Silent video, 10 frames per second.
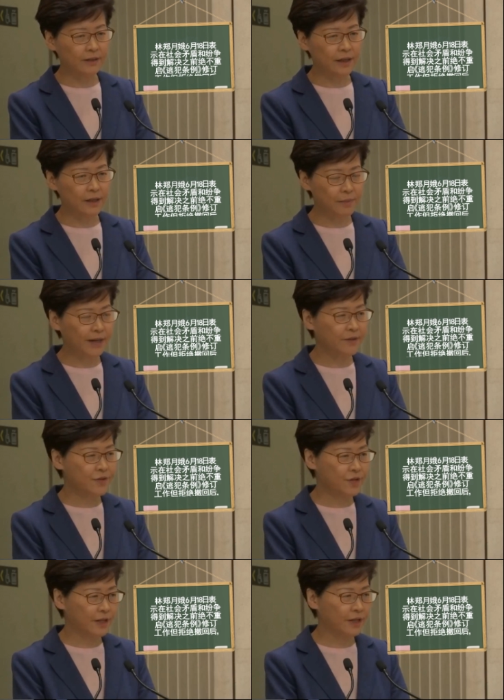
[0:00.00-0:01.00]

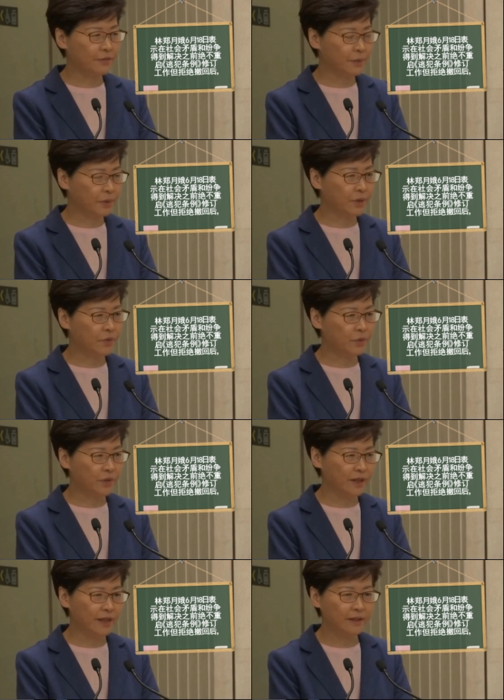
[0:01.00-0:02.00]
independent study report
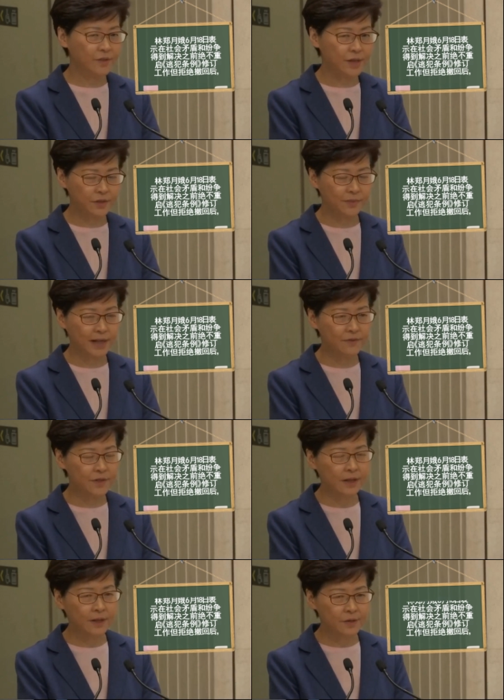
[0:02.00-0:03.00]
within 6 months,